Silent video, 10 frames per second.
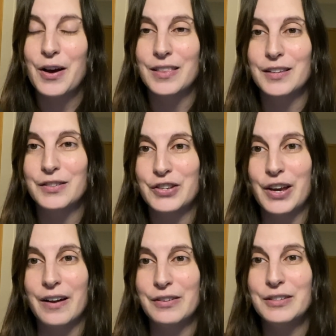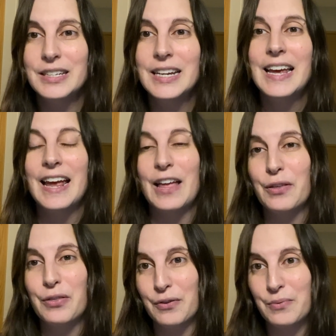on this channel, and
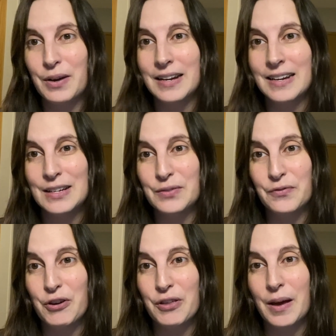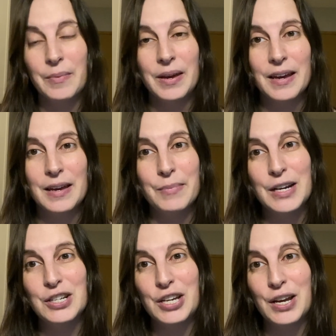the third one is forthcoming in
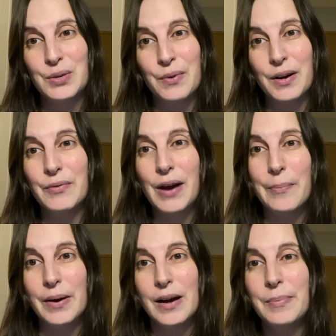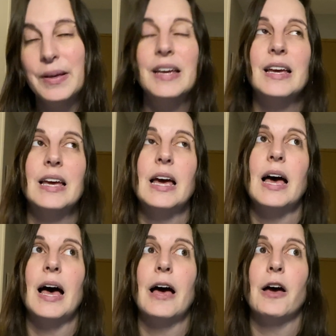my January wrap-up.
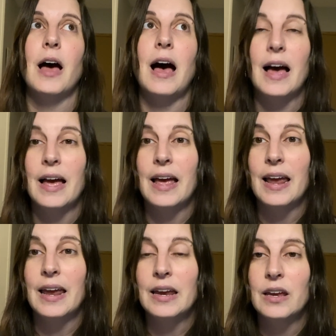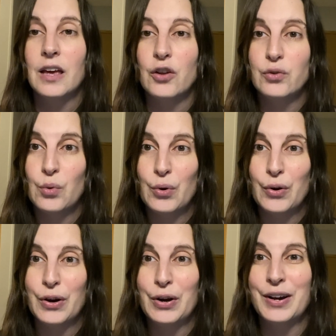I
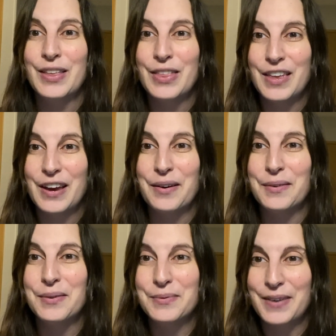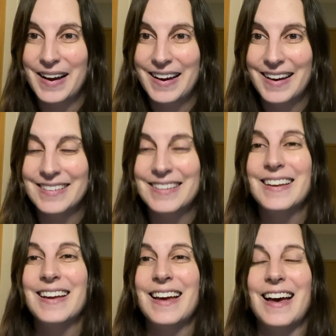adore their writing.
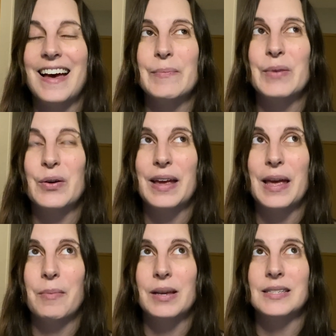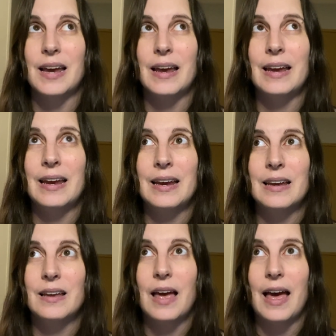Akwaeke
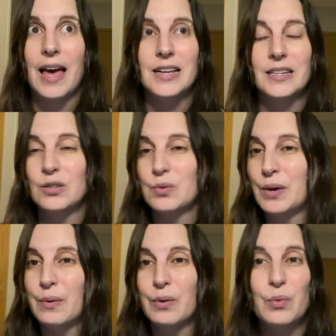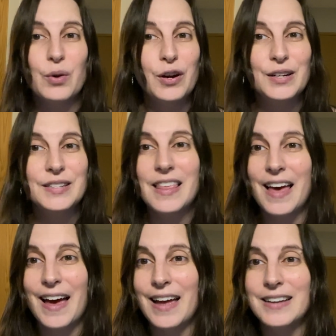Emezi has a way with words
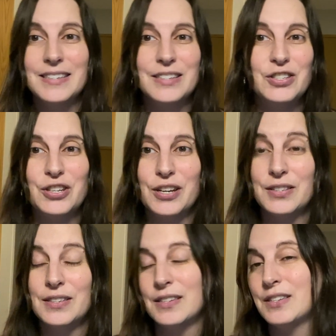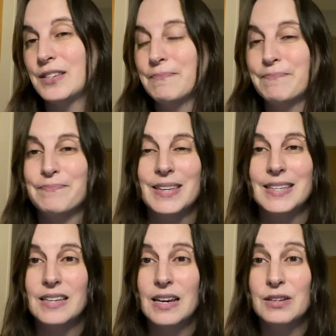that just
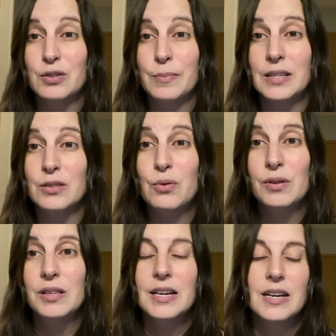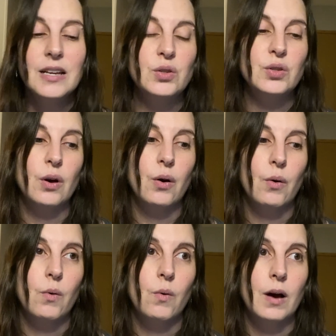sings to my soul,
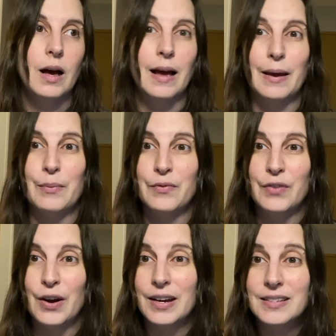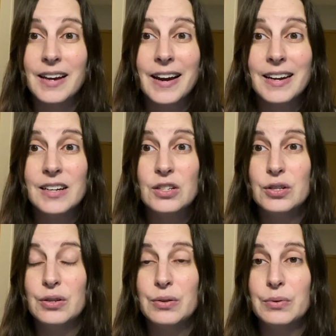so I am very excited
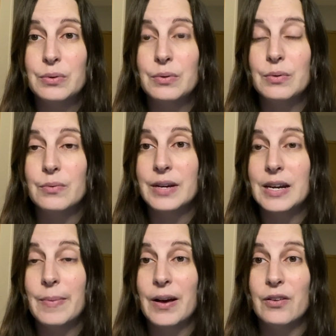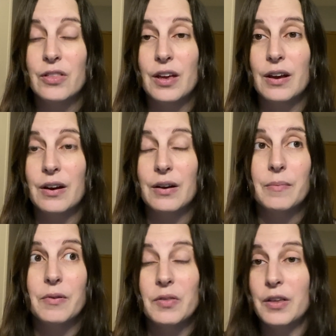to read about
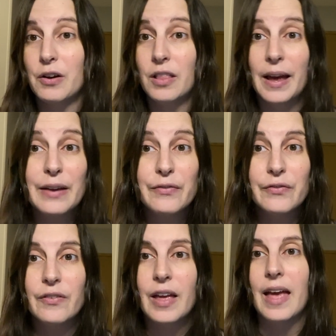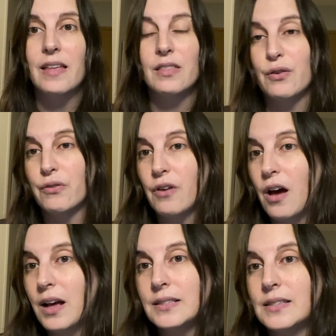their life and their
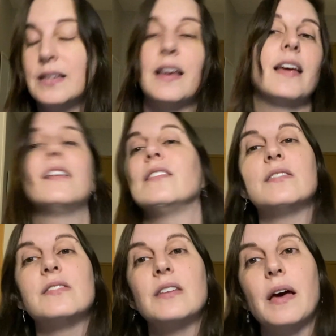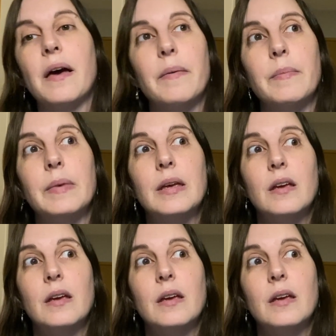thoughts and